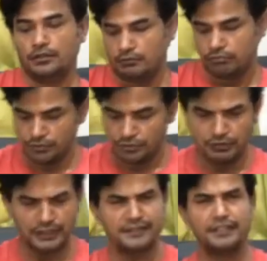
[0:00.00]
So you
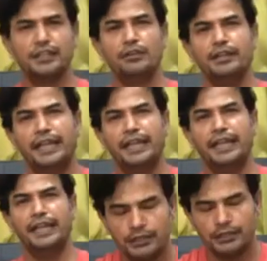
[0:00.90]
can sit down
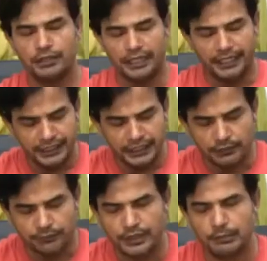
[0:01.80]
with any
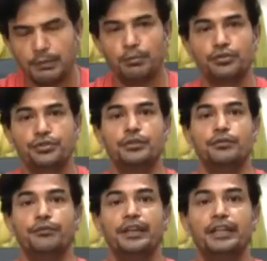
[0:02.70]
comfortable posture,
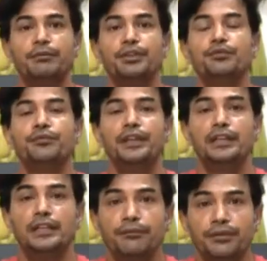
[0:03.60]
wherever you
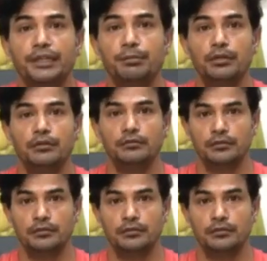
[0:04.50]
feel comfortable.